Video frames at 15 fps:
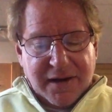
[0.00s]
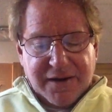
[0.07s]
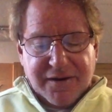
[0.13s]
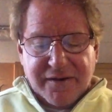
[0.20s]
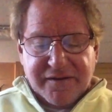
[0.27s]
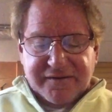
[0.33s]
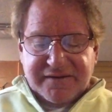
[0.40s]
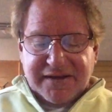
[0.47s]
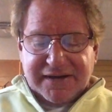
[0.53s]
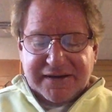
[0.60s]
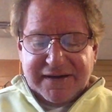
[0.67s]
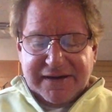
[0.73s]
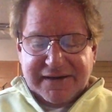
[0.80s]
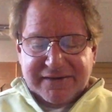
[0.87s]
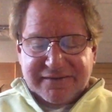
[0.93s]
Another
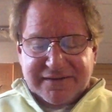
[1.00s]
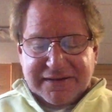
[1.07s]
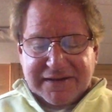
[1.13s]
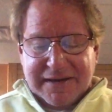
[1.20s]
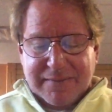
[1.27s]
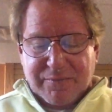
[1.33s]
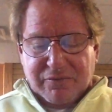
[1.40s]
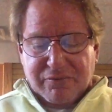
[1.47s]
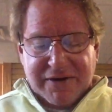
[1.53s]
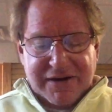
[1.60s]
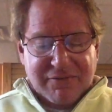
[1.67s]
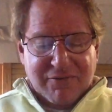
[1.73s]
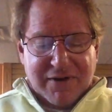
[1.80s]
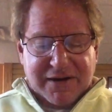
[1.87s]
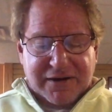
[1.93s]
technique is to keep a
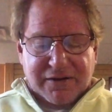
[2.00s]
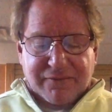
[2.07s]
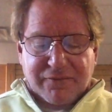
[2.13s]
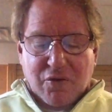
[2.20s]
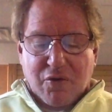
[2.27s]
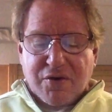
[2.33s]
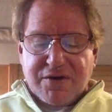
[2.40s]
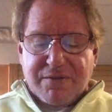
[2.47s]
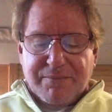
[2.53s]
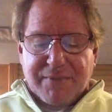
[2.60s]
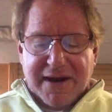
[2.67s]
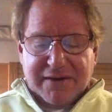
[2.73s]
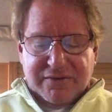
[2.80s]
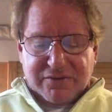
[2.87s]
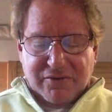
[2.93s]
written record of all your
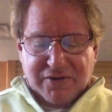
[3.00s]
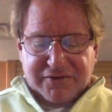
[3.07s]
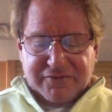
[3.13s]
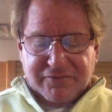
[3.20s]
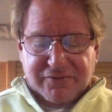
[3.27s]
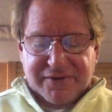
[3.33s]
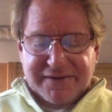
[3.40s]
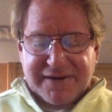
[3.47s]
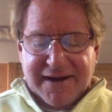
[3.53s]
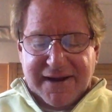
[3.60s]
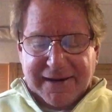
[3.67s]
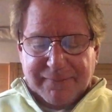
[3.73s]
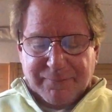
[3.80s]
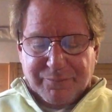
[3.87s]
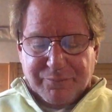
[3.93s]
bad thoughts for a
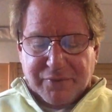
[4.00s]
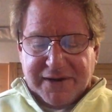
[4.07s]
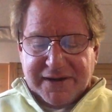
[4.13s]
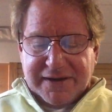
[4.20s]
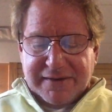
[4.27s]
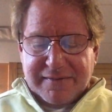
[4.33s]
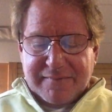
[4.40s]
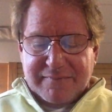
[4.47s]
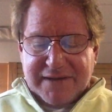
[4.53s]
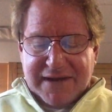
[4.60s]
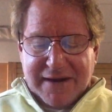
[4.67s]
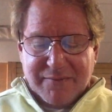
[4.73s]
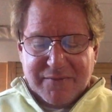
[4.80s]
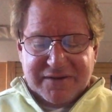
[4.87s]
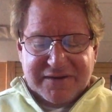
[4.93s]
day, breaking them
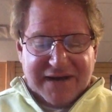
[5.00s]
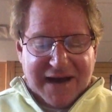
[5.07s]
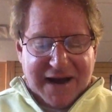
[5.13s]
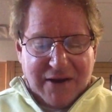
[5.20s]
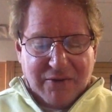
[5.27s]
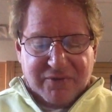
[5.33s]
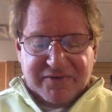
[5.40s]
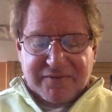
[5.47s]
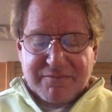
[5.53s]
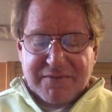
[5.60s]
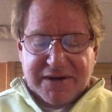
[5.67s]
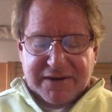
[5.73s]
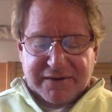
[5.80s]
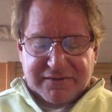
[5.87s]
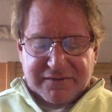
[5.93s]
down into hours and
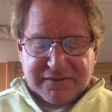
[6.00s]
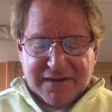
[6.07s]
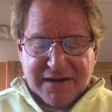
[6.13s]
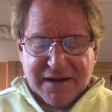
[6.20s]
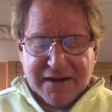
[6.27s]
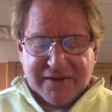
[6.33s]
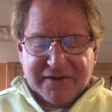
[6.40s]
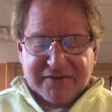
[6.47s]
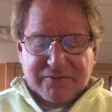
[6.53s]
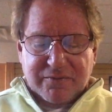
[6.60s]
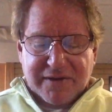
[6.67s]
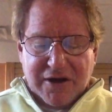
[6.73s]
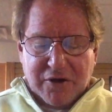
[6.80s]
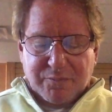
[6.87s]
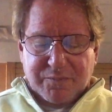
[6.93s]
minutes. This
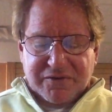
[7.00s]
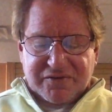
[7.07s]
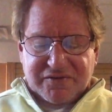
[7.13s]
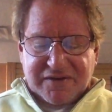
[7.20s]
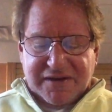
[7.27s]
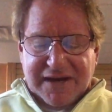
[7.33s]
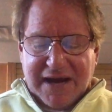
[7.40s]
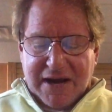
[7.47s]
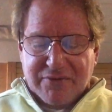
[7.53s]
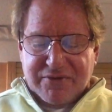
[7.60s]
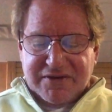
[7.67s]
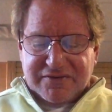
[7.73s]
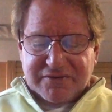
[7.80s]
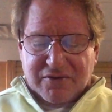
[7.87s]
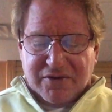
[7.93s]
will help you see how
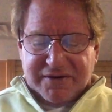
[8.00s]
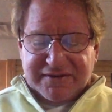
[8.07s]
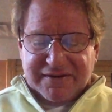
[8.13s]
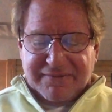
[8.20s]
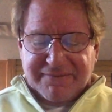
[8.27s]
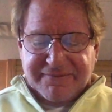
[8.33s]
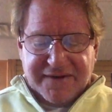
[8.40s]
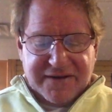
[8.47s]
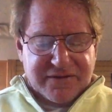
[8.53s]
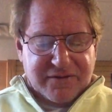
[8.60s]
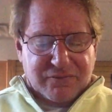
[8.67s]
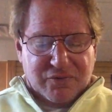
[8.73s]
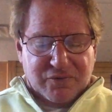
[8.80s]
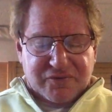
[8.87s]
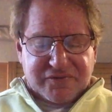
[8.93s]
these thoughts have fed
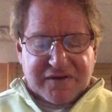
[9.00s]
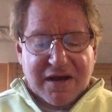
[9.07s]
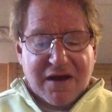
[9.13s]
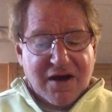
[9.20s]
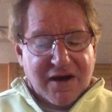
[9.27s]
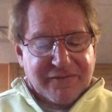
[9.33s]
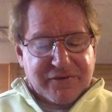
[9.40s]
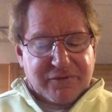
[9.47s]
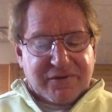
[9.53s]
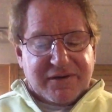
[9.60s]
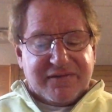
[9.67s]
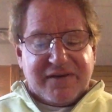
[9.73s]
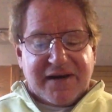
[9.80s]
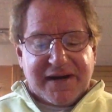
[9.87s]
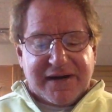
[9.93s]
the roots of your
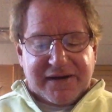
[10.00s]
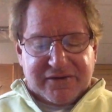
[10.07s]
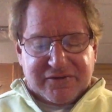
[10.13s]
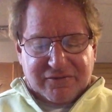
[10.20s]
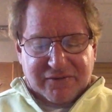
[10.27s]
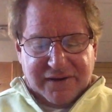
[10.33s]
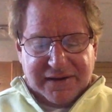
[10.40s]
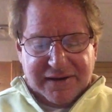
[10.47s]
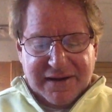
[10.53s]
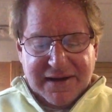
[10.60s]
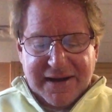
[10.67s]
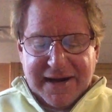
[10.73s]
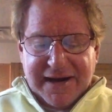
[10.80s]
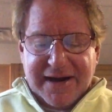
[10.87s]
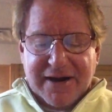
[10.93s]
anxiety tree
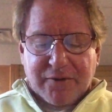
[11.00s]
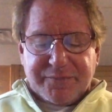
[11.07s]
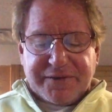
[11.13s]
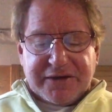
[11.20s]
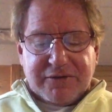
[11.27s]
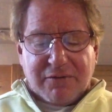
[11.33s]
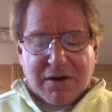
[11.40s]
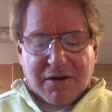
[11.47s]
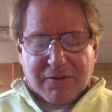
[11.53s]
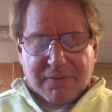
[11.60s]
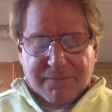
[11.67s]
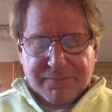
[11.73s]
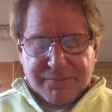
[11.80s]
and helped it grow.